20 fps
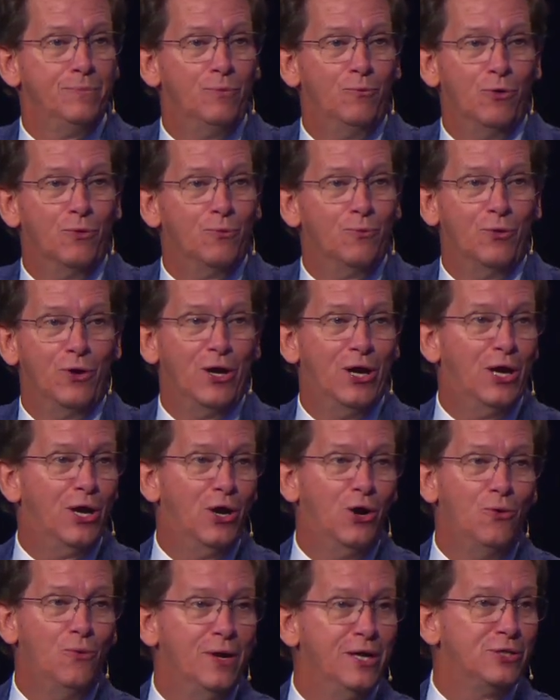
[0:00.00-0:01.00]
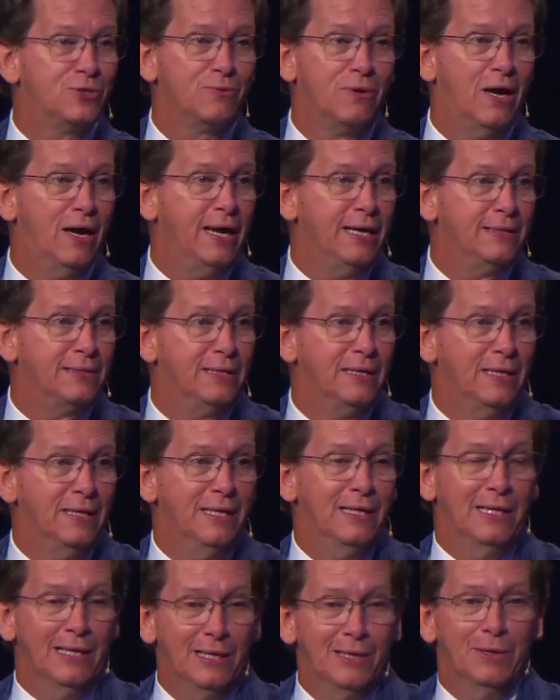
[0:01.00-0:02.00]
We're, we're, not always right,
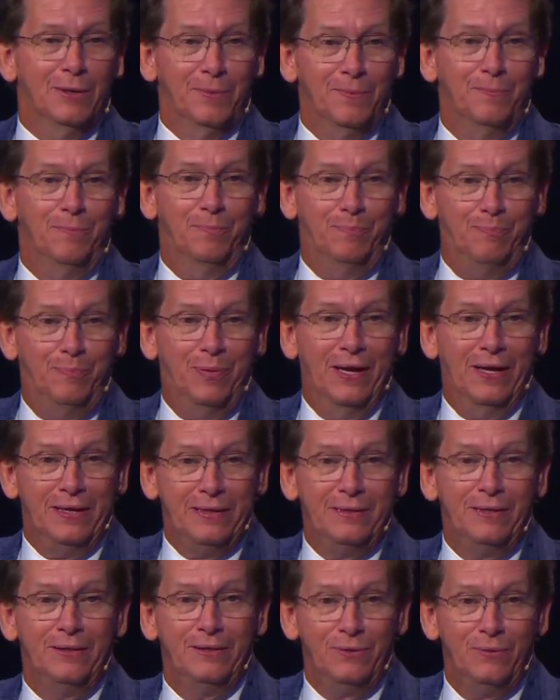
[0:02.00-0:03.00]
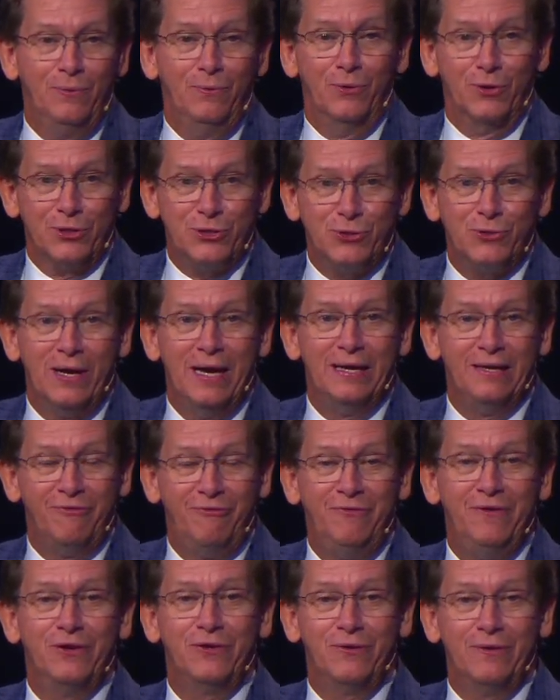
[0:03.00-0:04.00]
but we're trying to
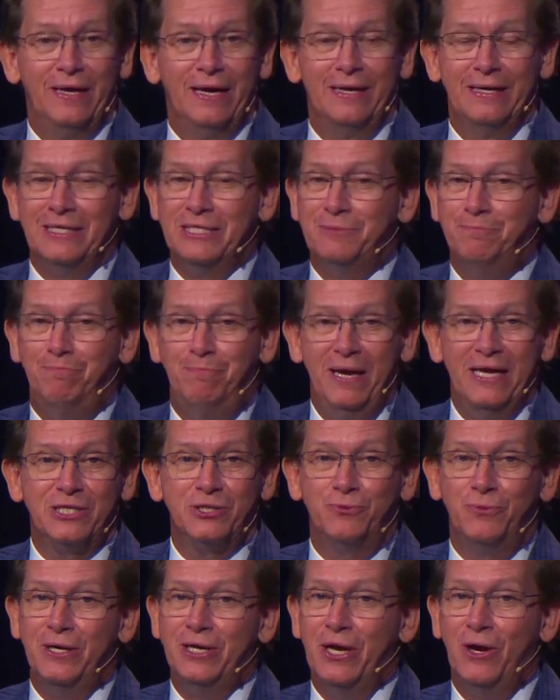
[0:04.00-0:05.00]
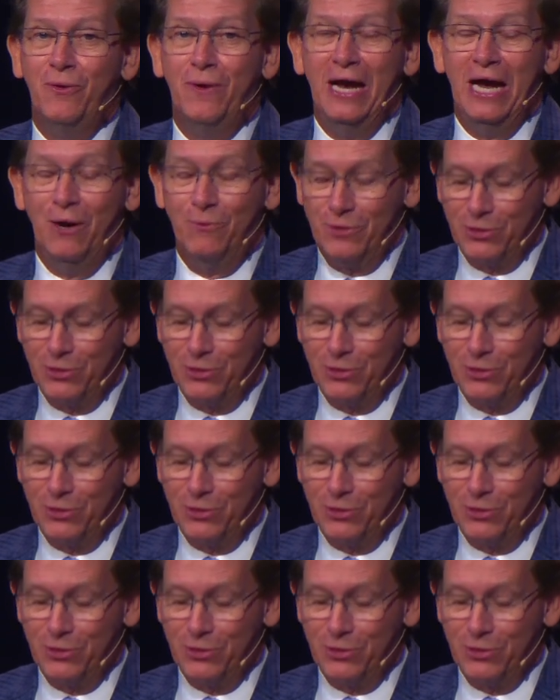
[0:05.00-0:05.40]
figure it out as best we know how.